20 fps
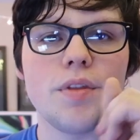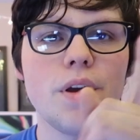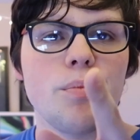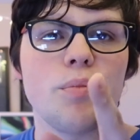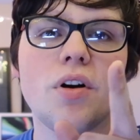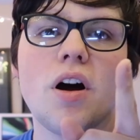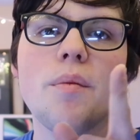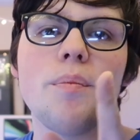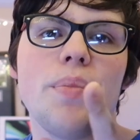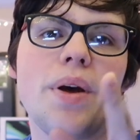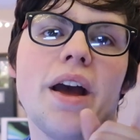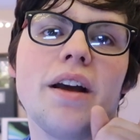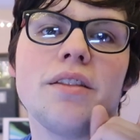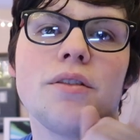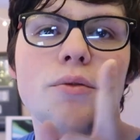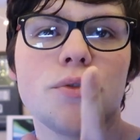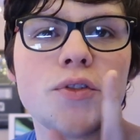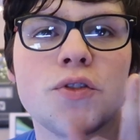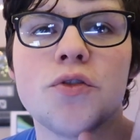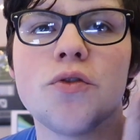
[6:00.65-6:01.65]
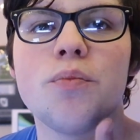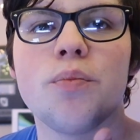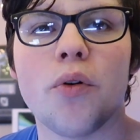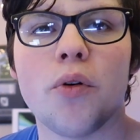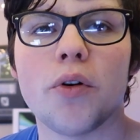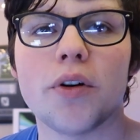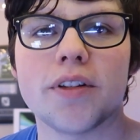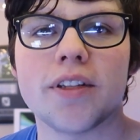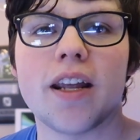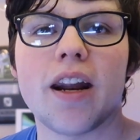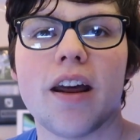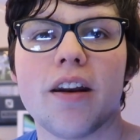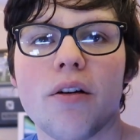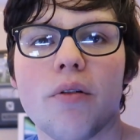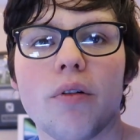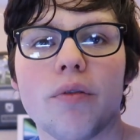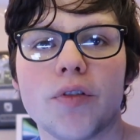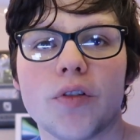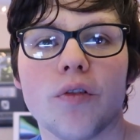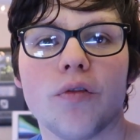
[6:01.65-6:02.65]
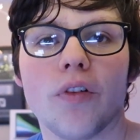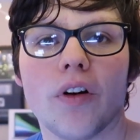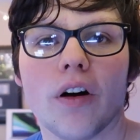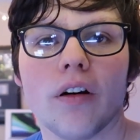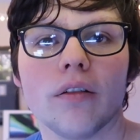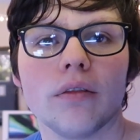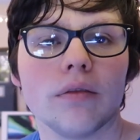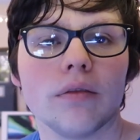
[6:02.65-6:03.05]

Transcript: They brought back those two ports that I know of so far.